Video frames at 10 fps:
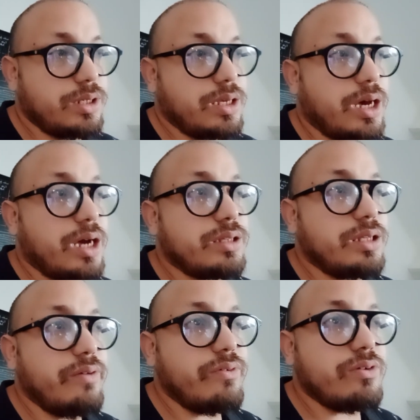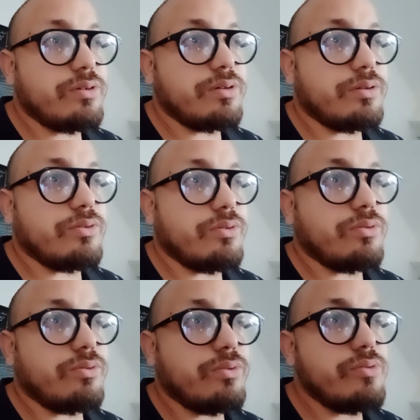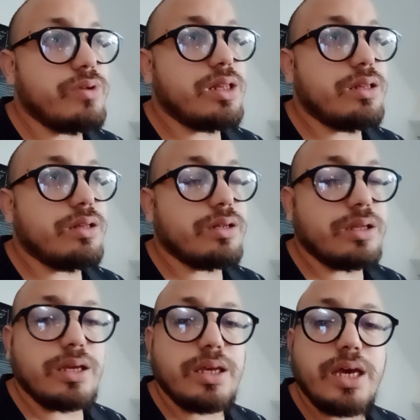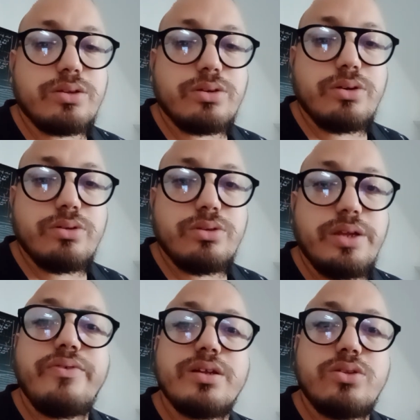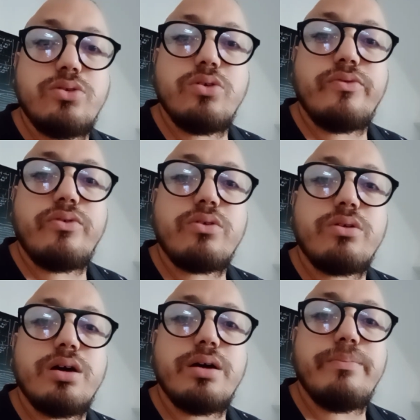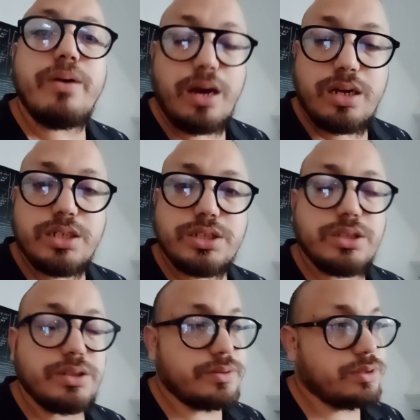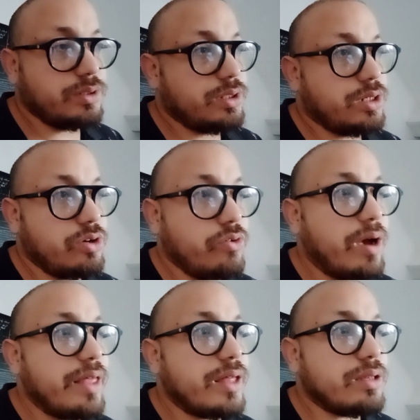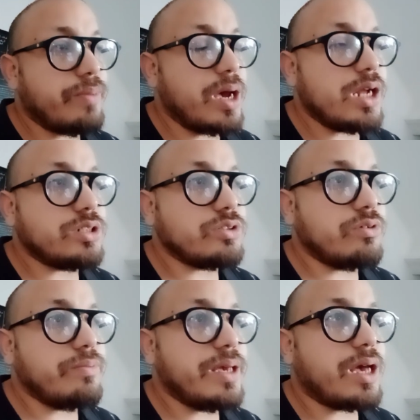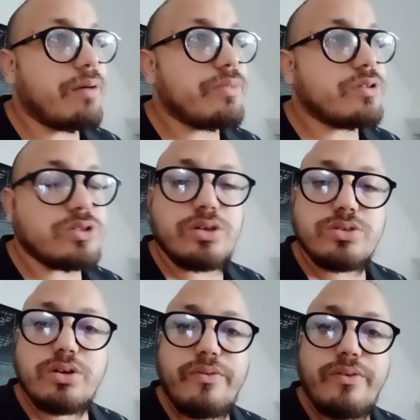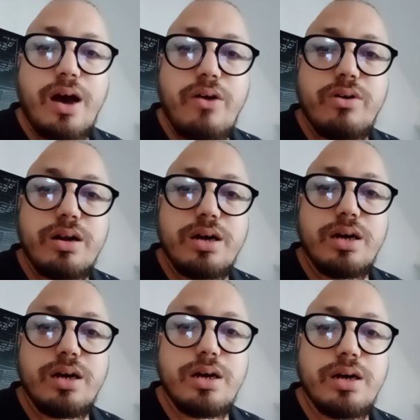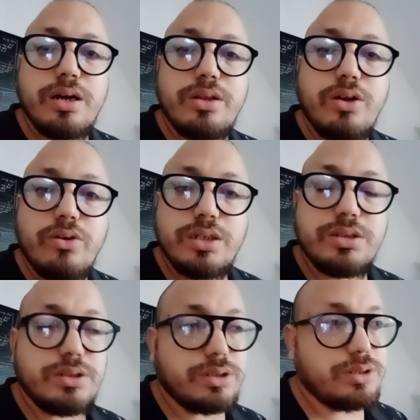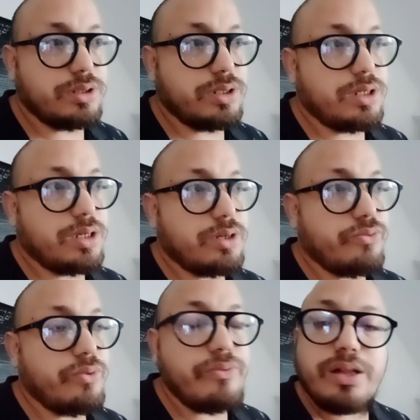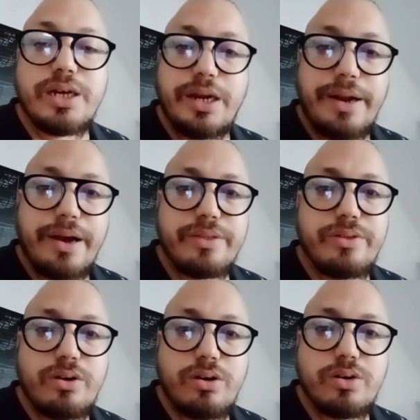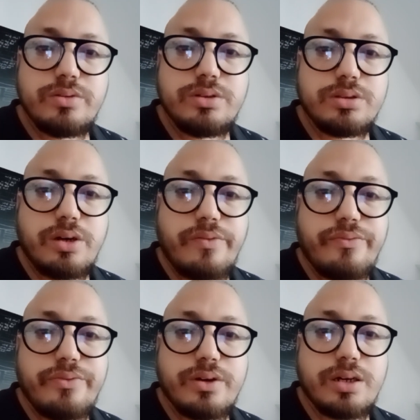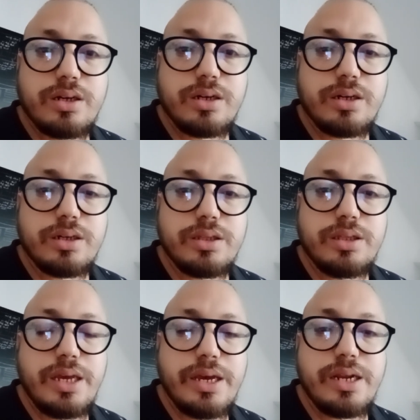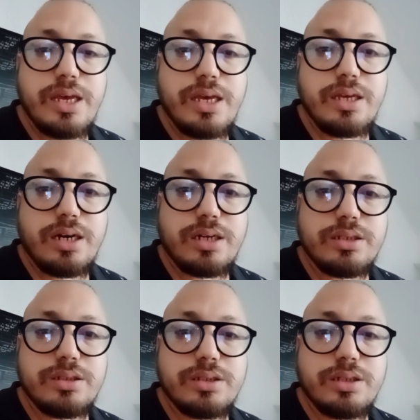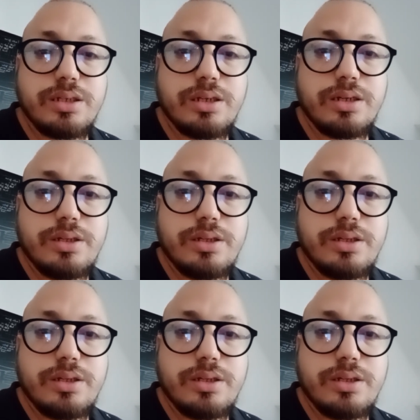and even we will get a different look for biology, in a way that biology will become the source of our knowledge. We will crack the code of DNA and the